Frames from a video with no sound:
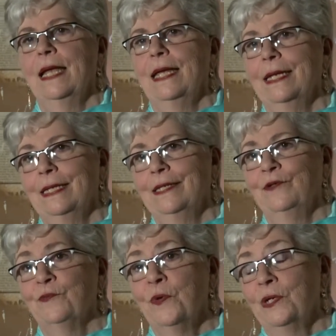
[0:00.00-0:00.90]

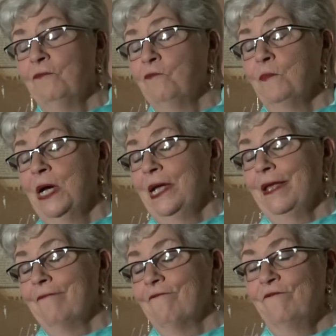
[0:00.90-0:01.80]
and one of
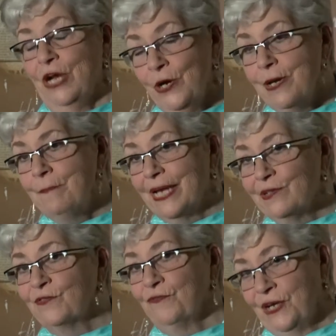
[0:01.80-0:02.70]
my very
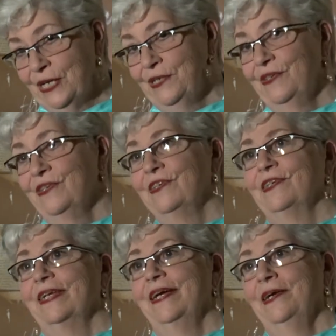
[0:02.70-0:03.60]
best
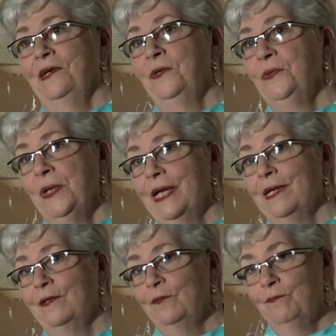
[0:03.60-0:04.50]
friends uh, who
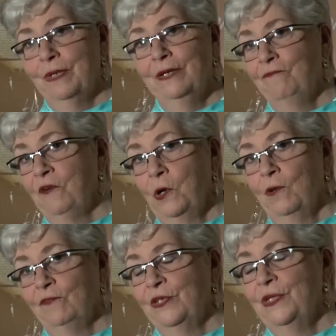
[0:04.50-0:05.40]
had been
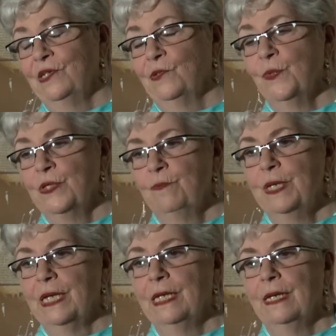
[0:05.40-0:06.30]
involved in this with
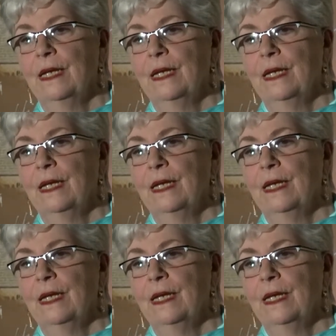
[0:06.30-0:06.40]
me